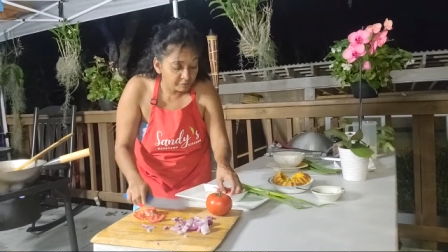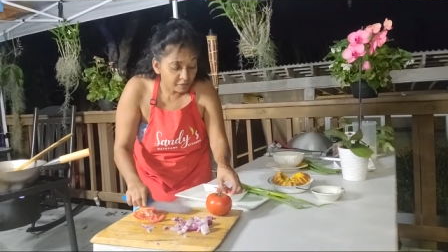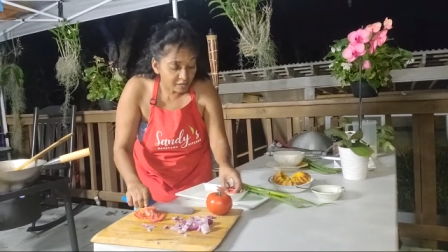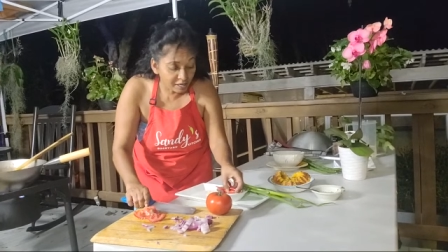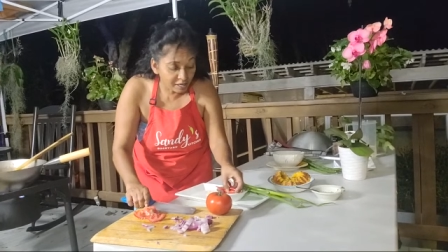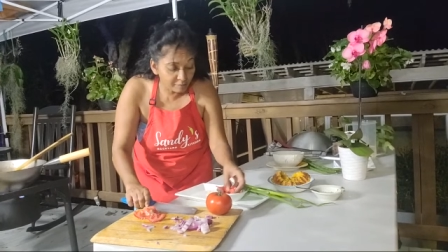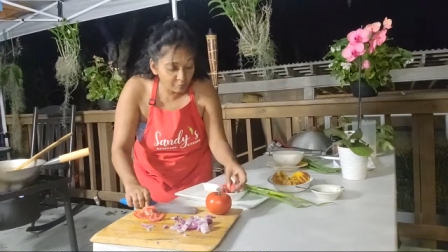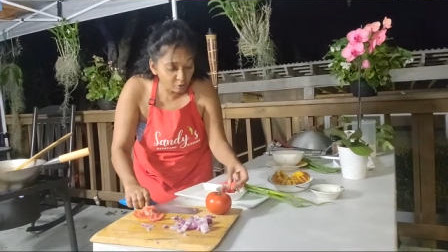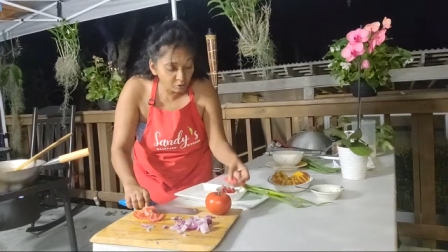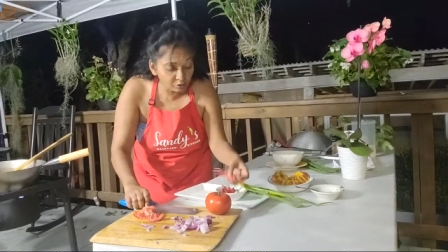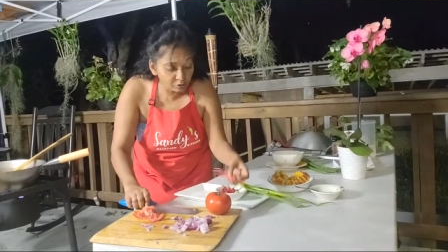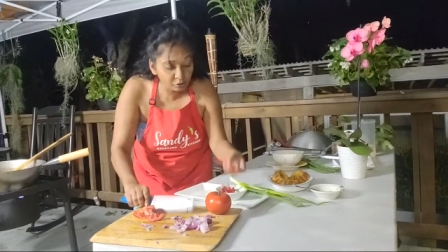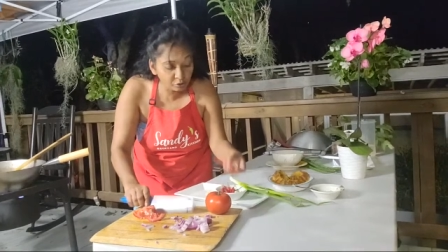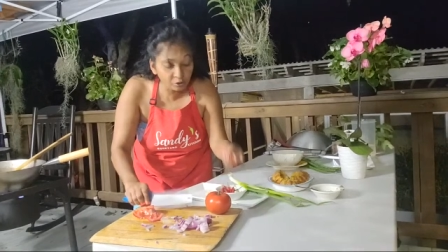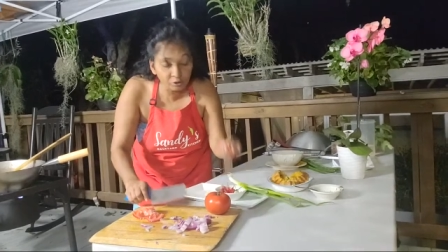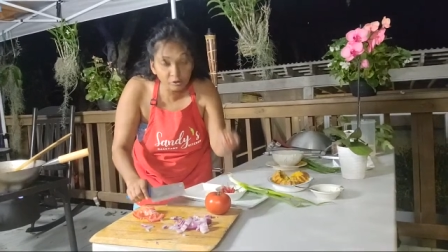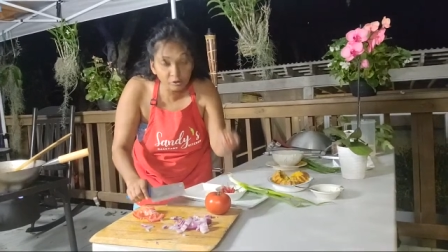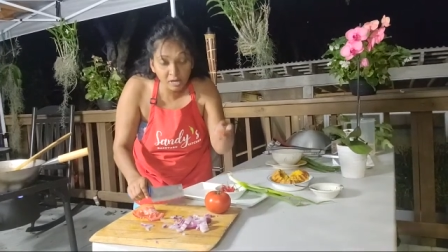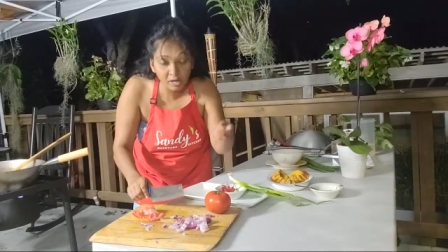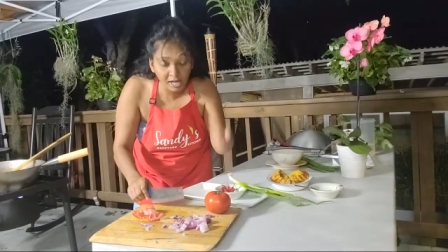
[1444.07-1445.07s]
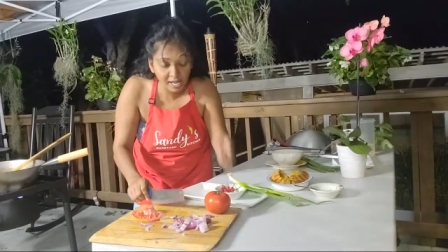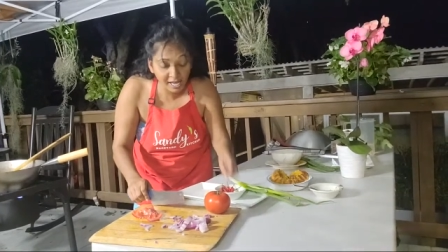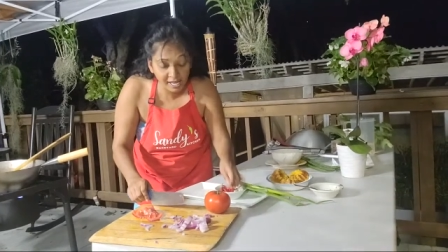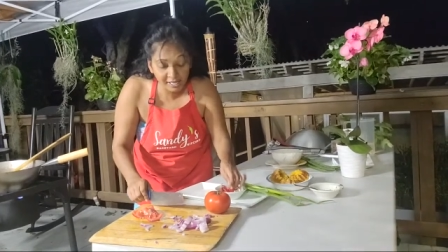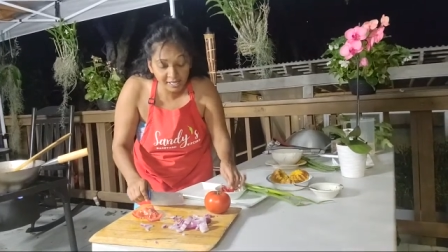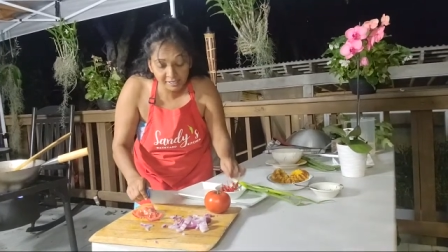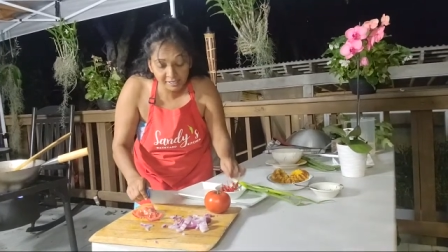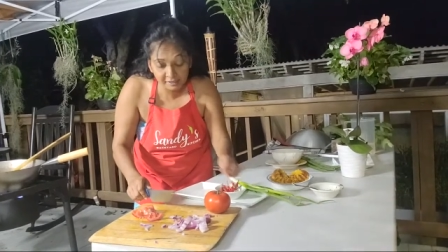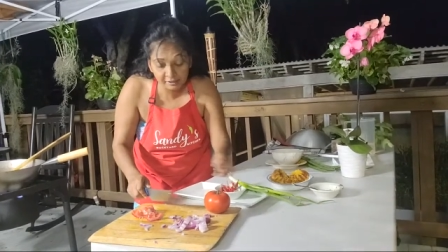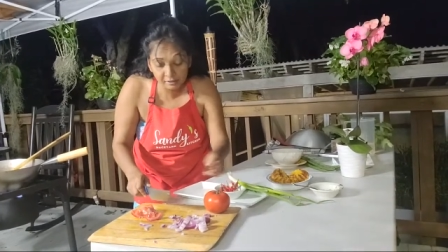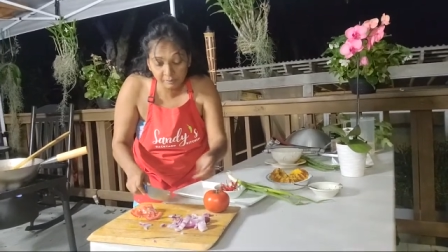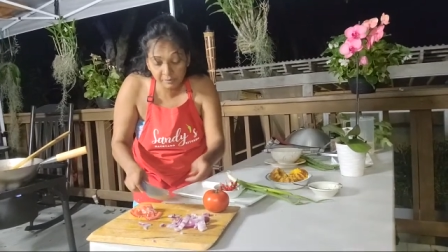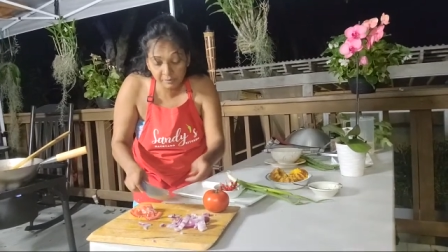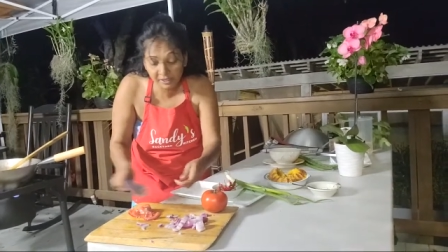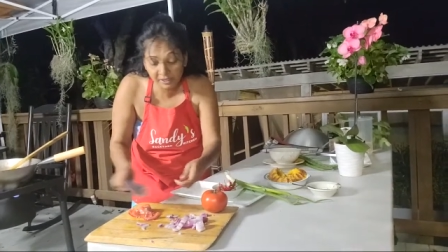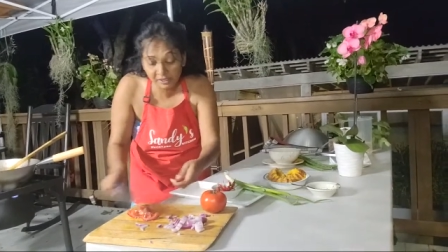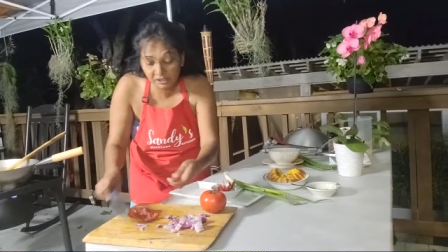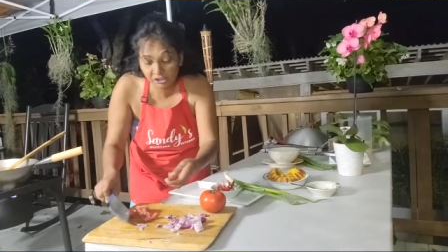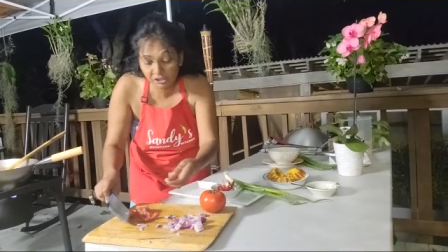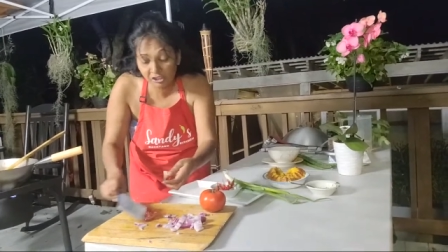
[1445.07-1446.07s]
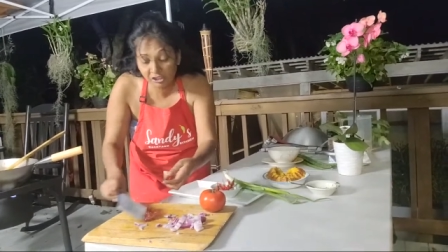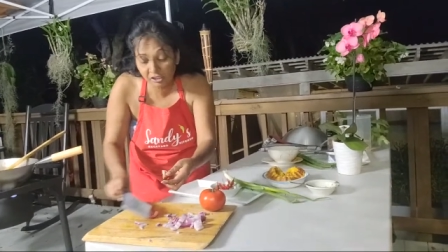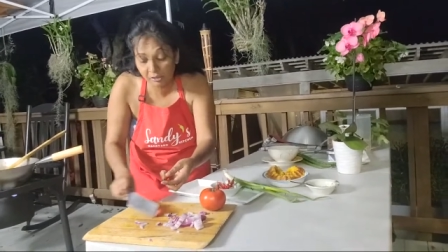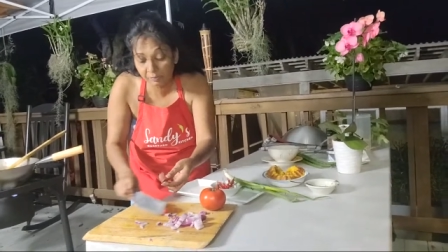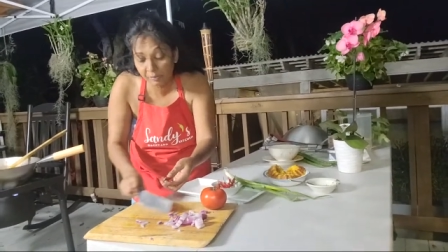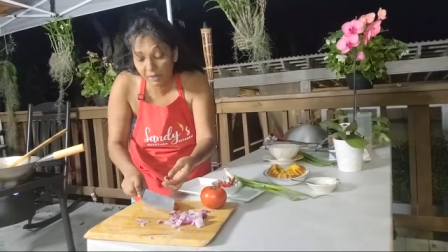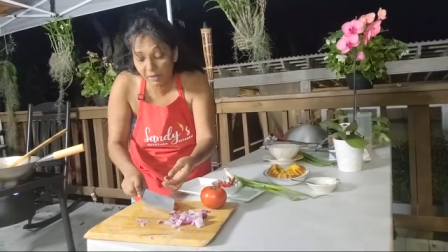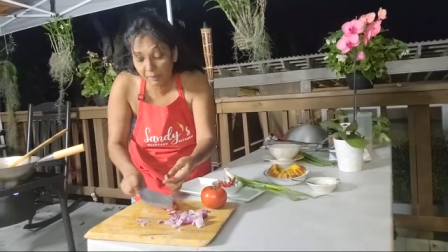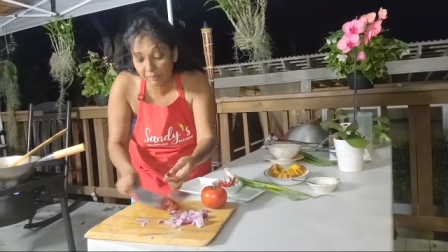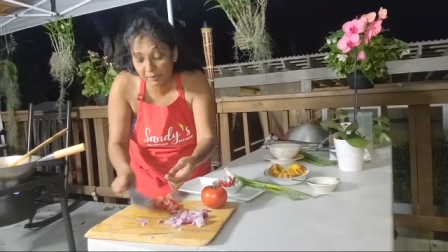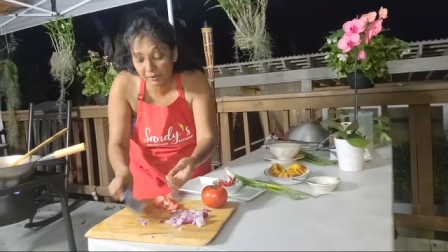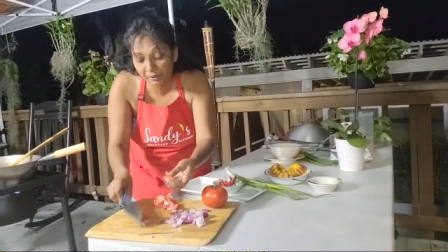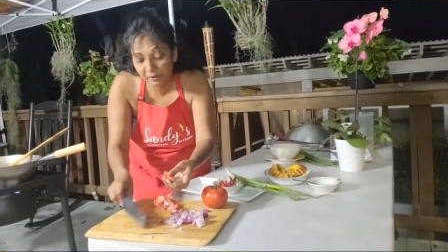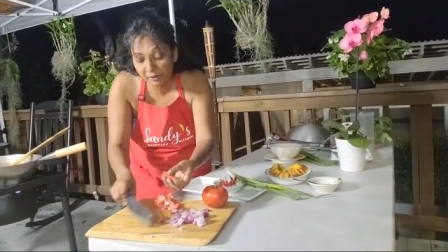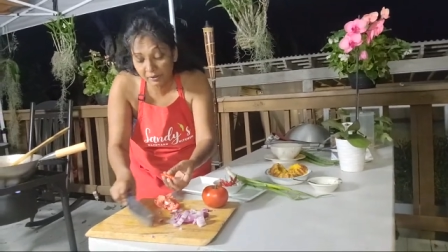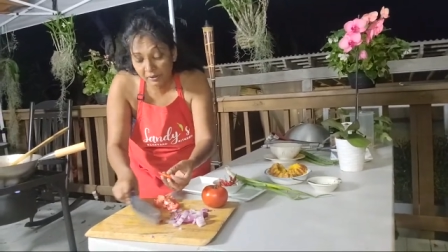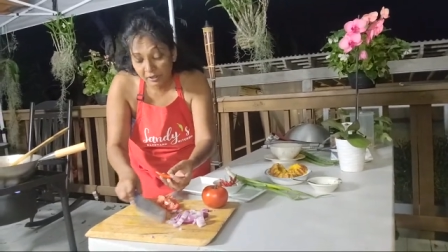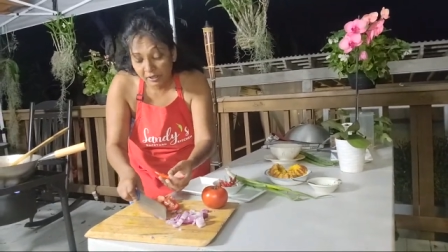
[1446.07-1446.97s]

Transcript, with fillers: i'm also gonna add a little bit of chili pepper